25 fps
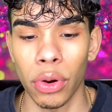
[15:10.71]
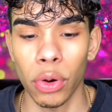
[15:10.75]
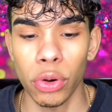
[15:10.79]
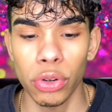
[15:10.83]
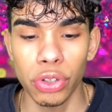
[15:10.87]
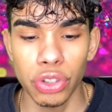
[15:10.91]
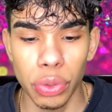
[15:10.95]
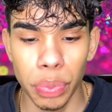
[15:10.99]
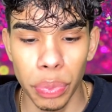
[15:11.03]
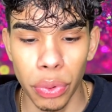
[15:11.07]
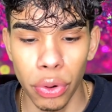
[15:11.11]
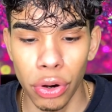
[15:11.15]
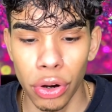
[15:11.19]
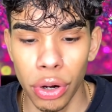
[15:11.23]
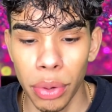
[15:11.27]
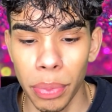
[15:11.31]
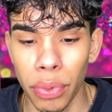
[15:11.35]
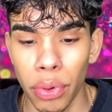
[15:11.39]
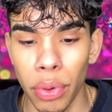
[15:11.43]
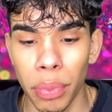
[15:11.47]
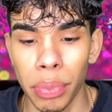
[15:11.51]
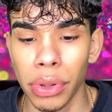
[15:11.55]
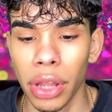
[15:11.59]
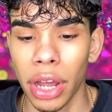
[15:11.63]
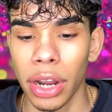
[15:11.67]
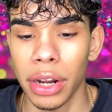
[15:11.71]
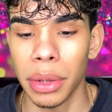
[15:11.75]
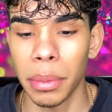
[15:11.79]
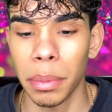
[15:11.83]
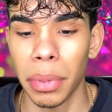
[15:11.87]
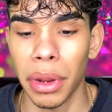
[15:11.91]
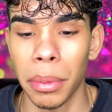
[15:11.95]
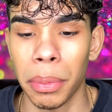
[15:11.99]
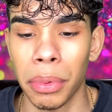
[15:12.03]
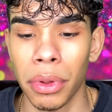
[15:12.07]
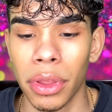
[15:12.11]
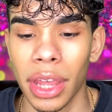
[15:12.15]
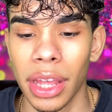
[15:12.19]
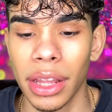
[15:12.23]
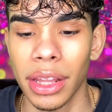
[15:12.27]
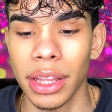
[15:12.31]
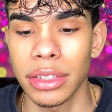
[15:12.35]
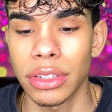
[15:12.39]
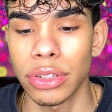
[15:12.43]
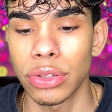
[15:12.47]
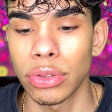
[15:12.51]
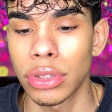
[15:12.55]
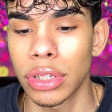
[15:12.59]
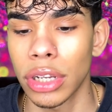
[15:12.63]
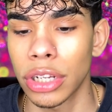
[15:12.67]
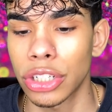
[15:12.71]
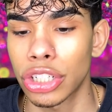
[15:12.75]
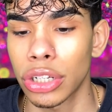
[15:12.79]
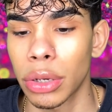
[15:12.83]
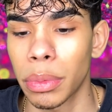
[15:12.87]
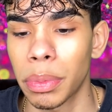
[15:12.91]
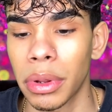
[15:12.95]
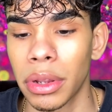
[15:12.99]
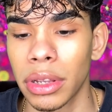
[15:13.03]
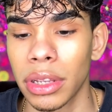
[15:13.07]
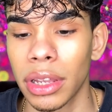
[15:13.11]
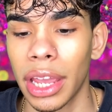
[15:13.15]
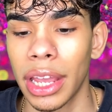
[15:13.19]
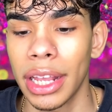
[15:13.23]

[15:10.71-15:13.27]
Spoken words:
Ultra portable blotting paper that lets you touch up